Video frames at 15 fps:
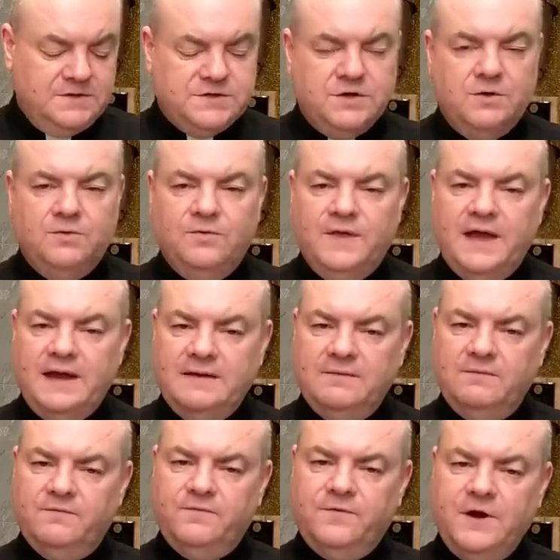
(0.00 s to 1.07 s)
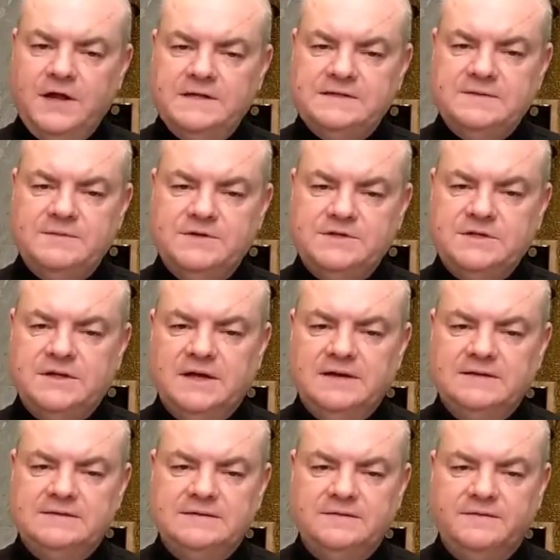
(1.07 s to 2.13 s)
So that phrase, image and
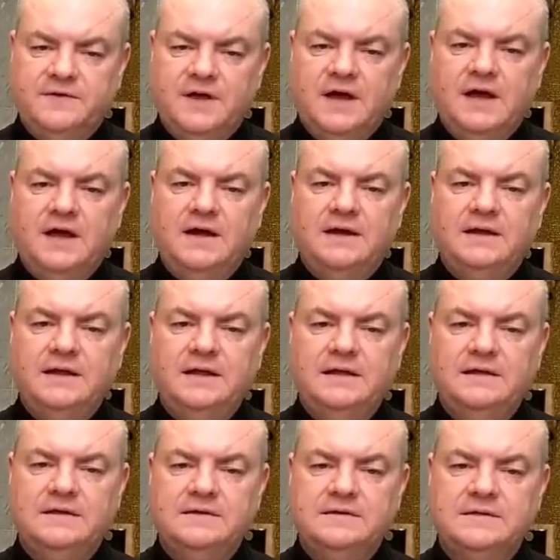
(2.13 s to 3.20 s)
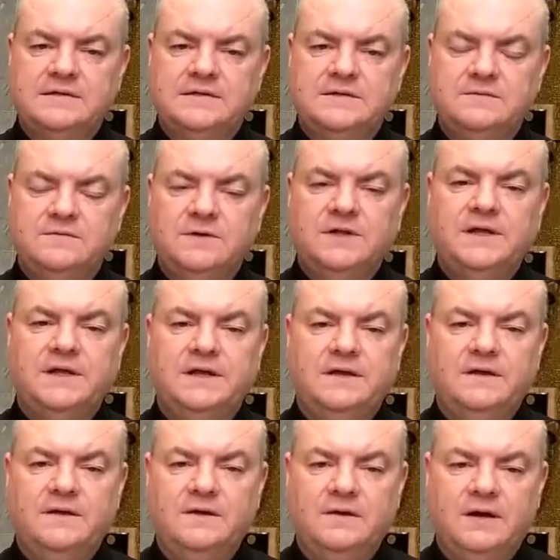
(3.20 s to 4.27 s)
likeness of God, is
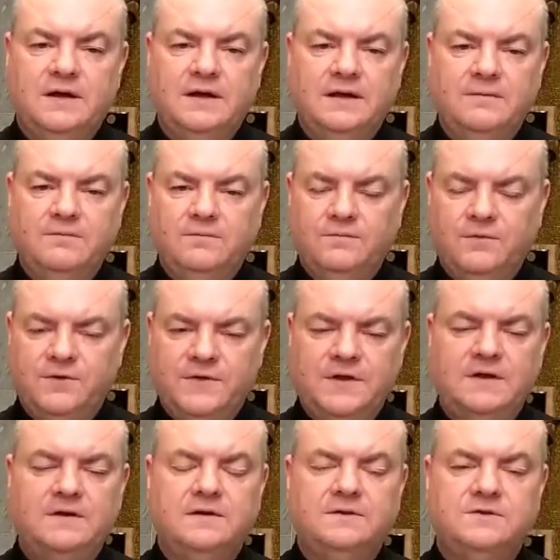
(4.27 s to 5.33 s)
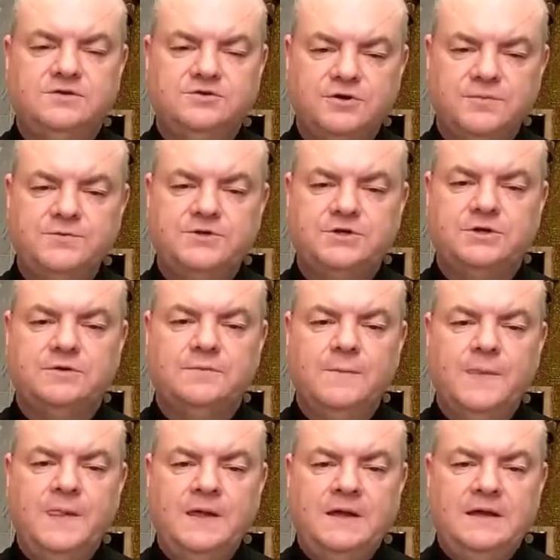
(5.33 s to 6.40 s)
really uh, within
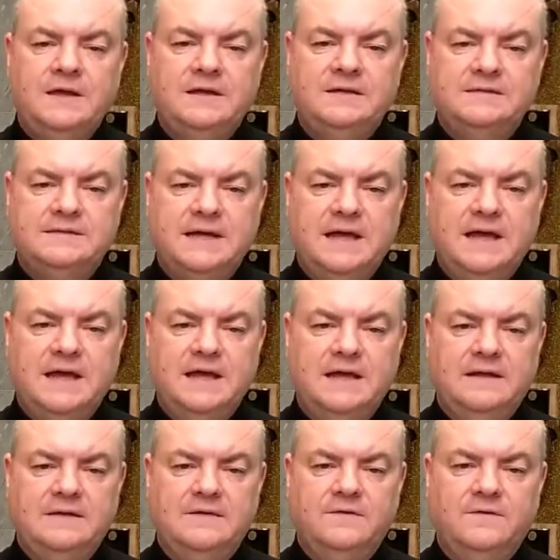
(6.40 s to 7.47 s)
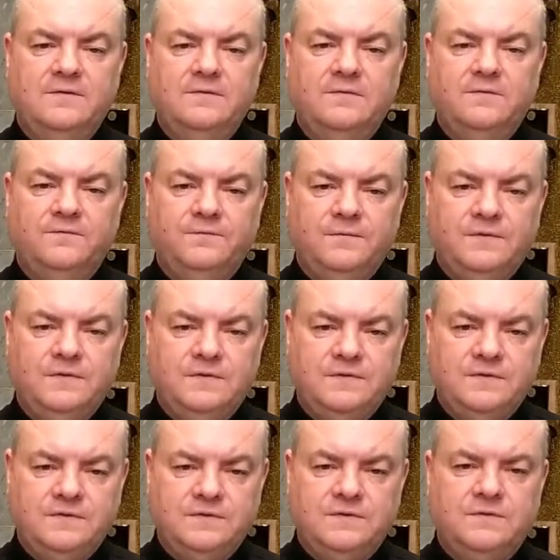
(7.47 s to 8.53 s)
Scripture is a
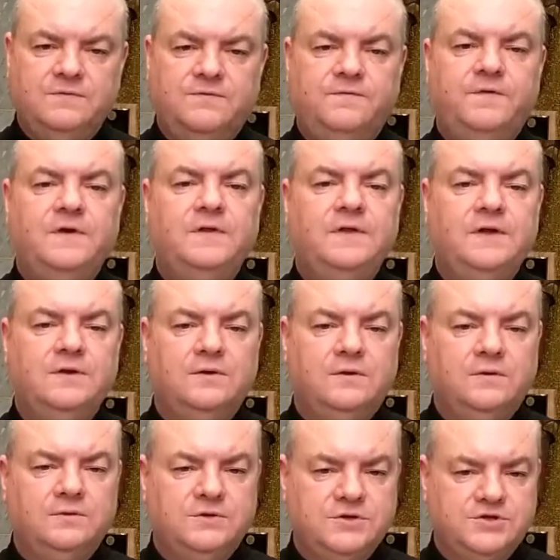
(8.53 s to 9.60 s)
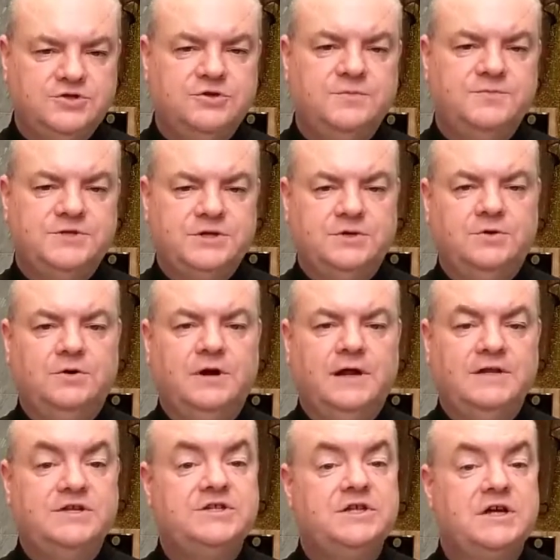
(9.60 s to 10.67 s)
filial description or
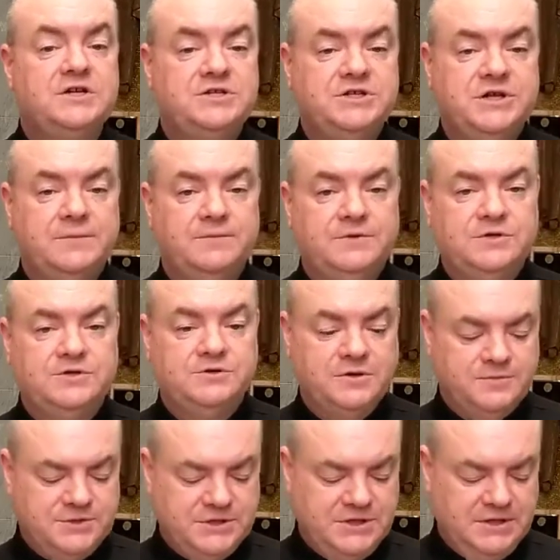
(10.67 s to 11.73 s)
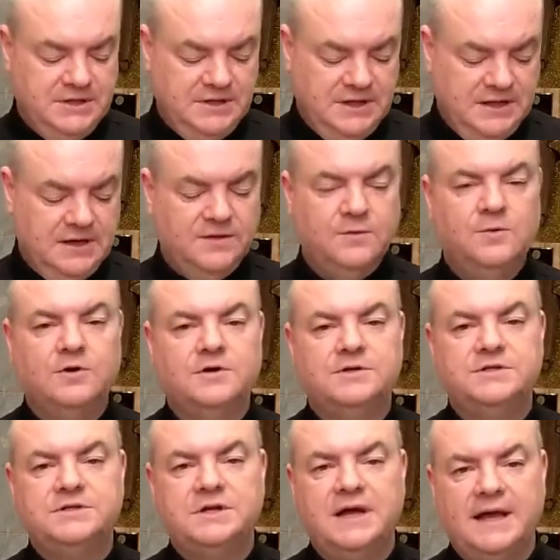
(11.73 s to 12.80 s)
a sonship description. In other
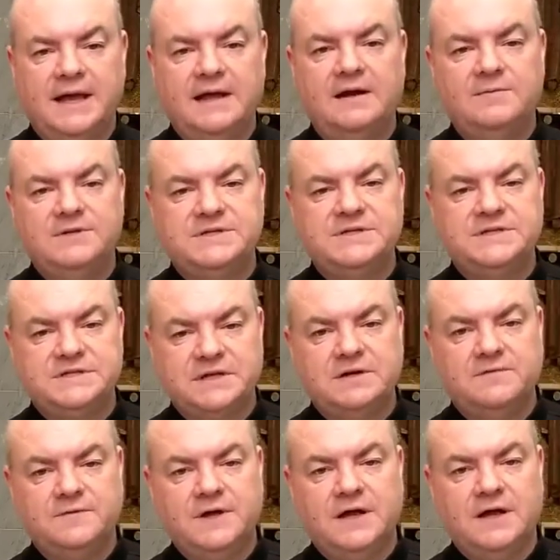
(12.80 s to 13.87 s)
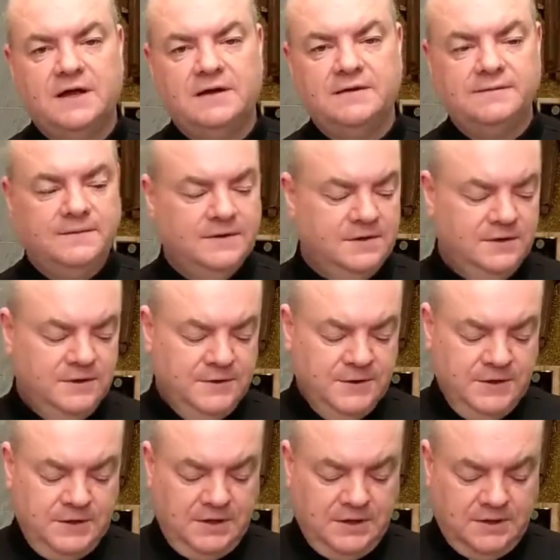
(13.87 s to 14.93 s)
words, Adam is a son of God.
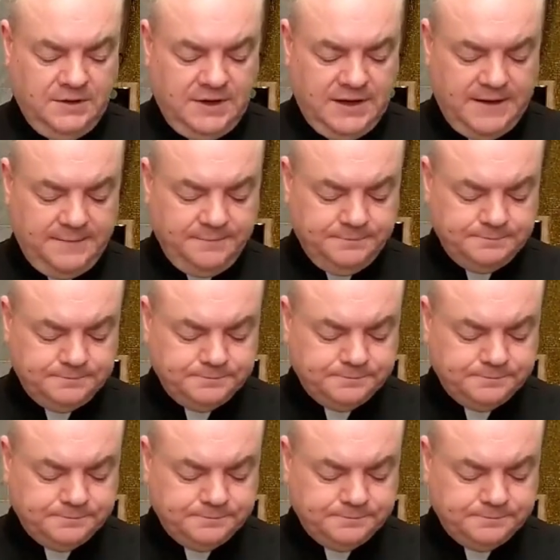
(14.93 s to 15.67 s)
Okay?